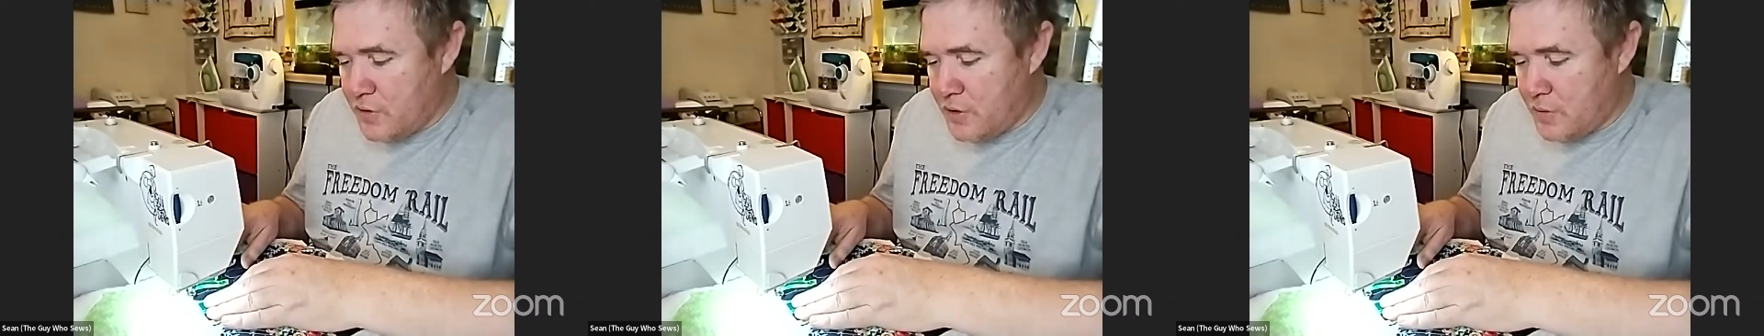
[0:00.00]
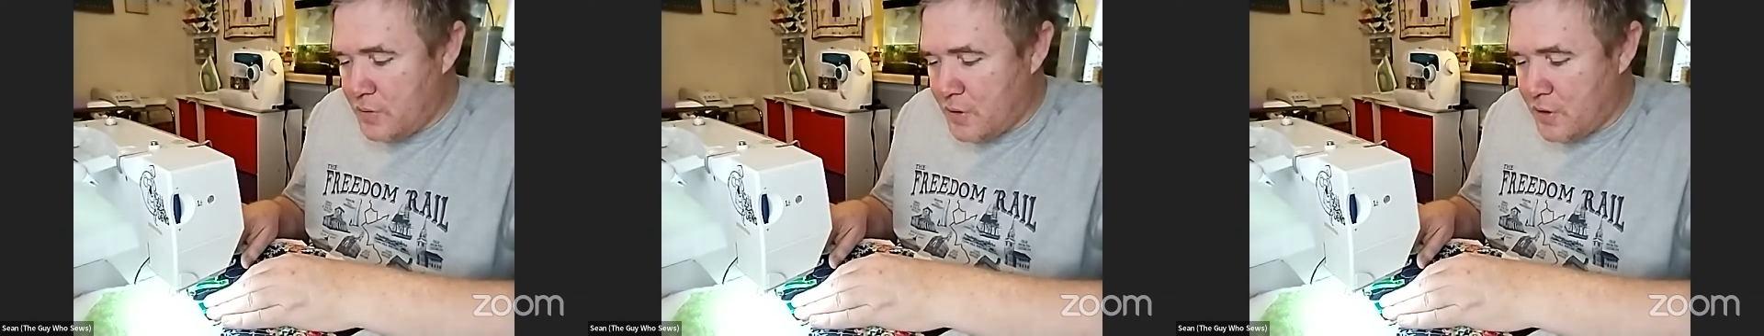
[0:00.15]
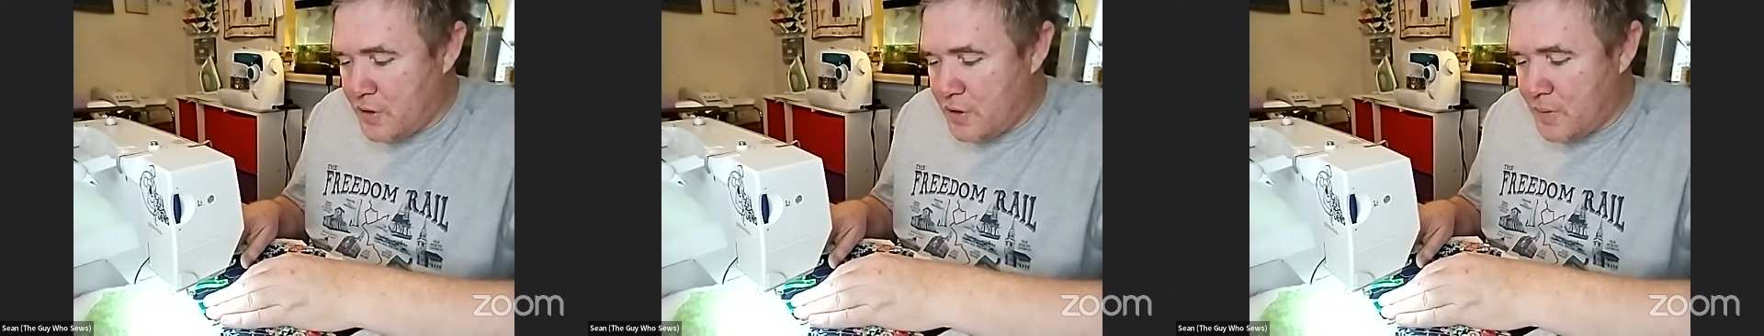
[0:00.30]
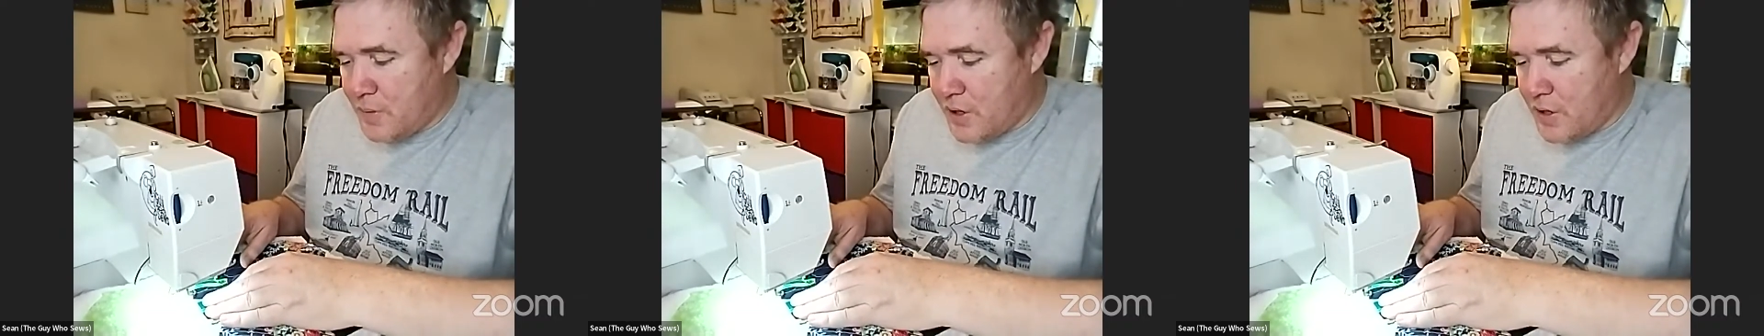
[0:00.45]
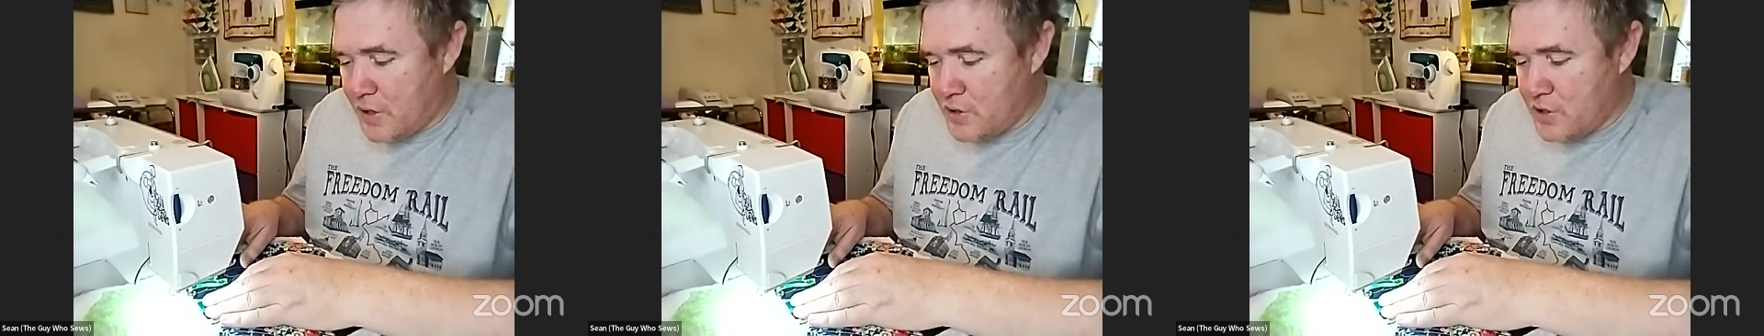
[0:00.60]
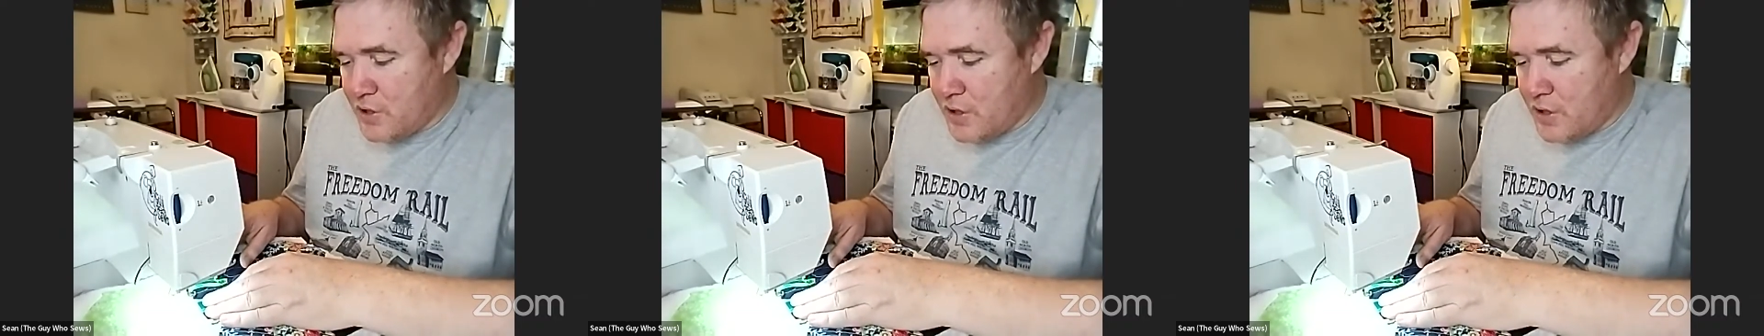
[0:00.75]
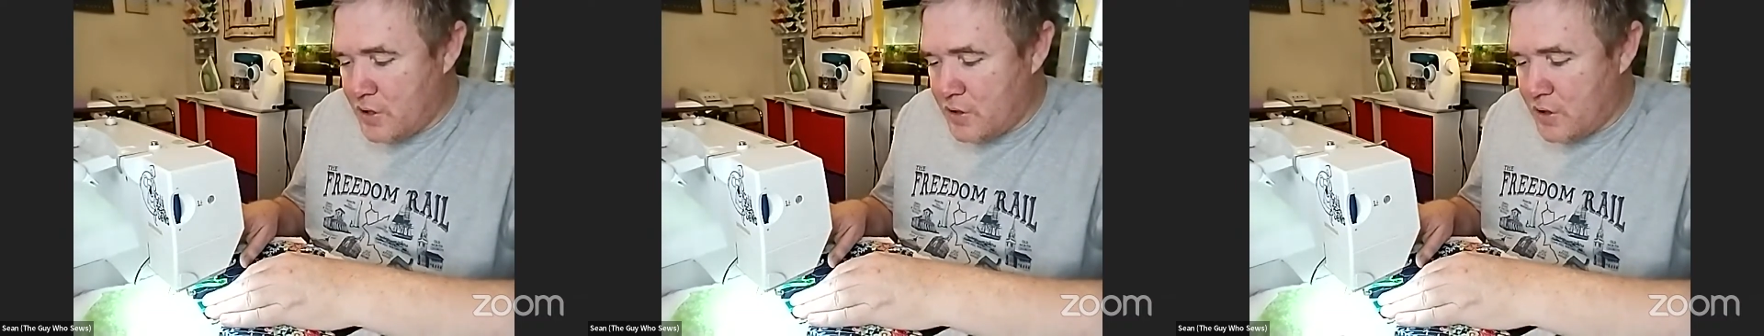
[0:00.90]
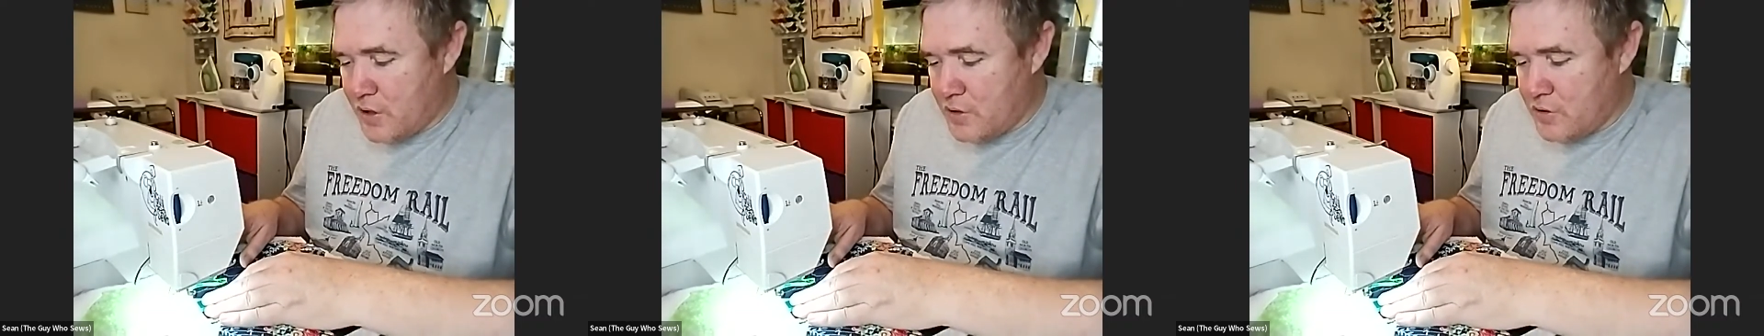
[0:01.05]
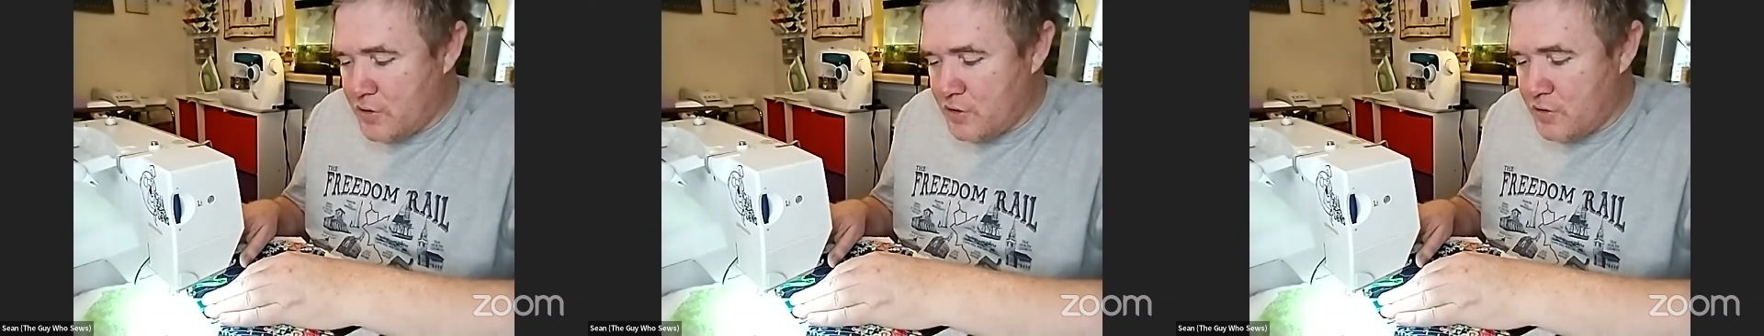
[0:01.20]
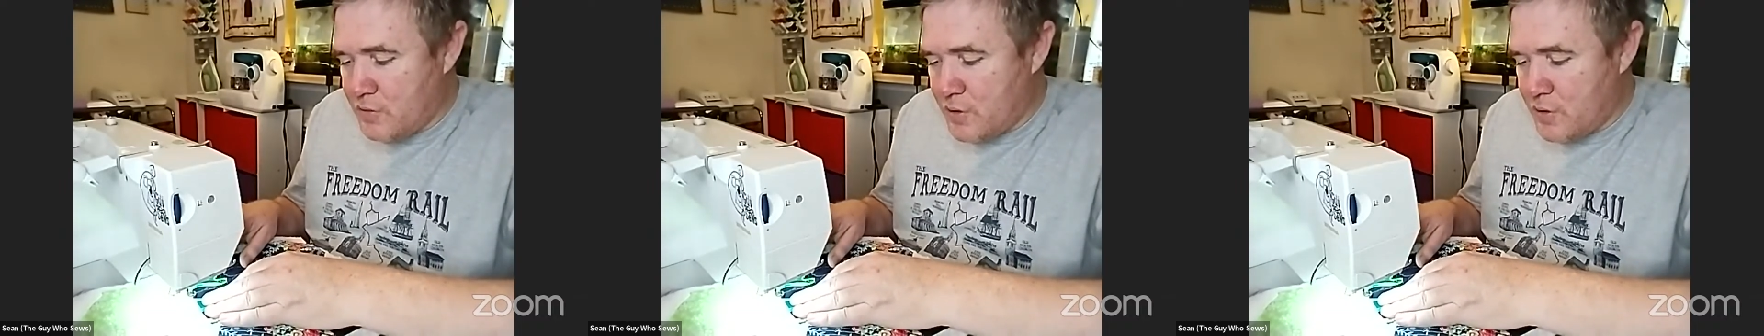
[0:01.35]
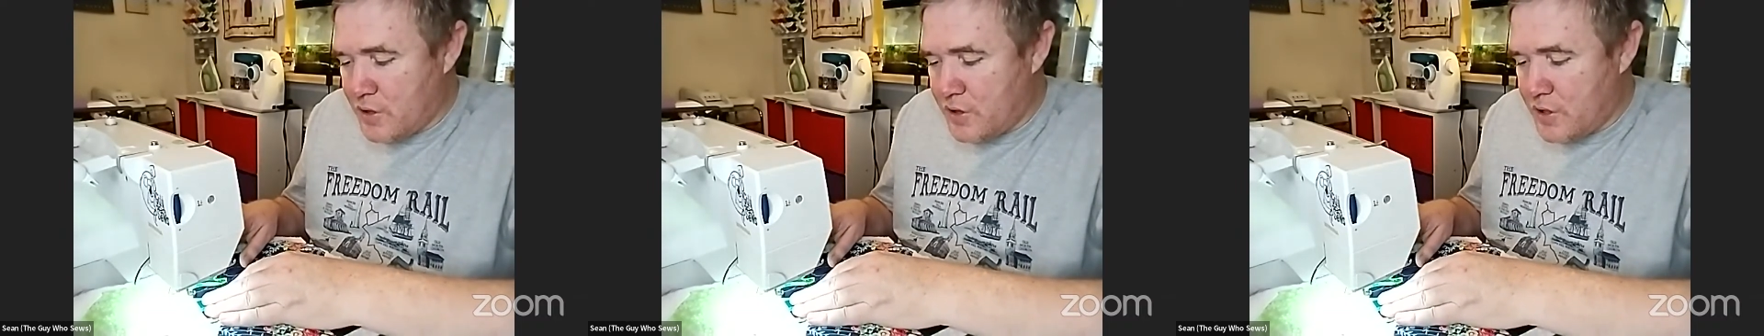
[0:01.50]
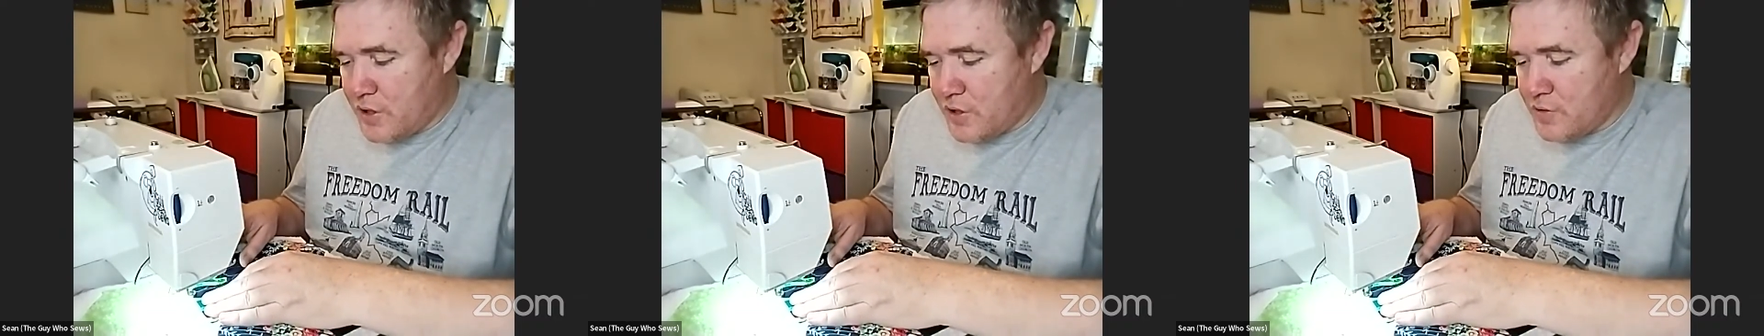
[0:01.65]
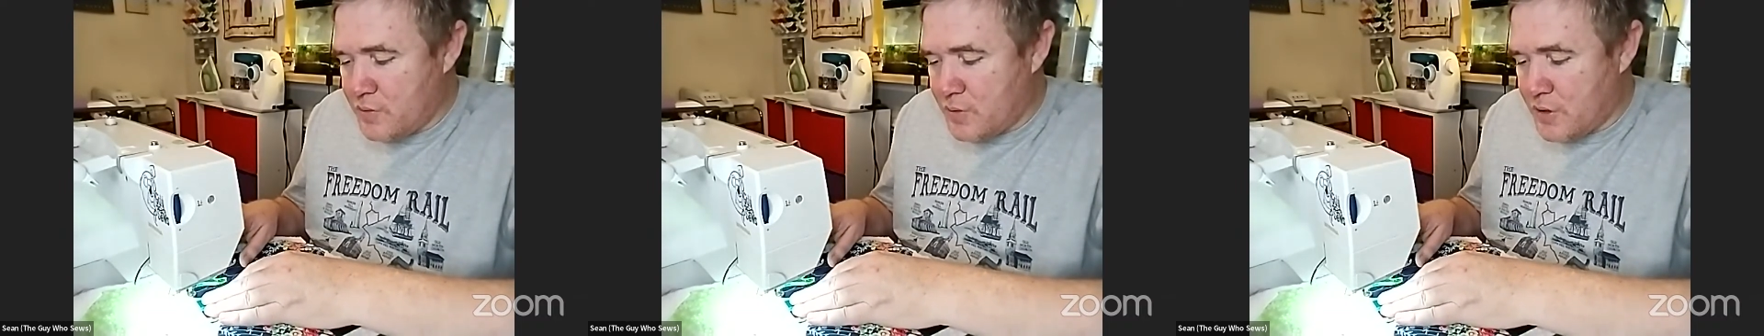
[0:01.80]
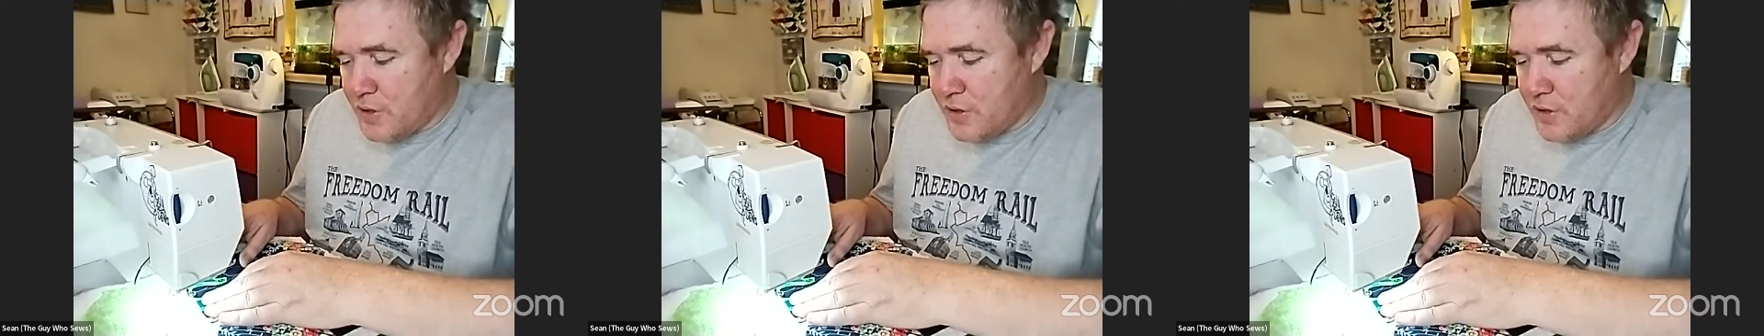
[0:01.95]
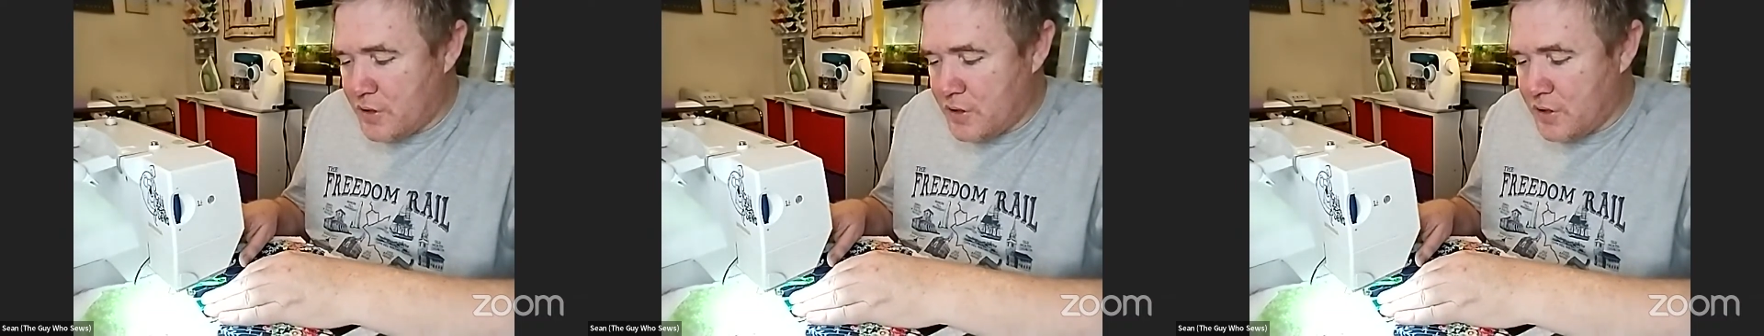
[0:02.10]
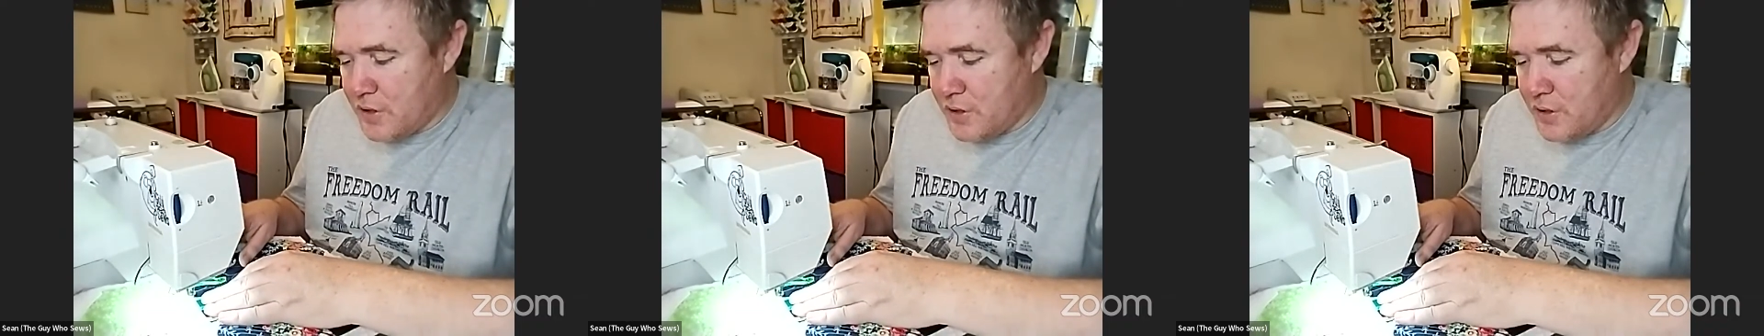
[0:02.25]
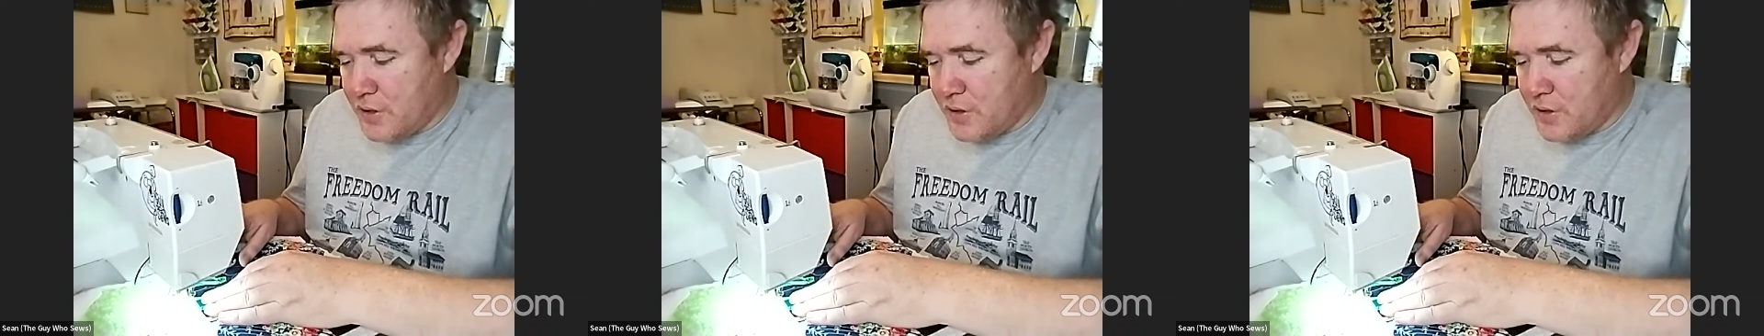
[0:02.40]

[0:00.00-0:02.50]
don't worry about it. Go do what does work.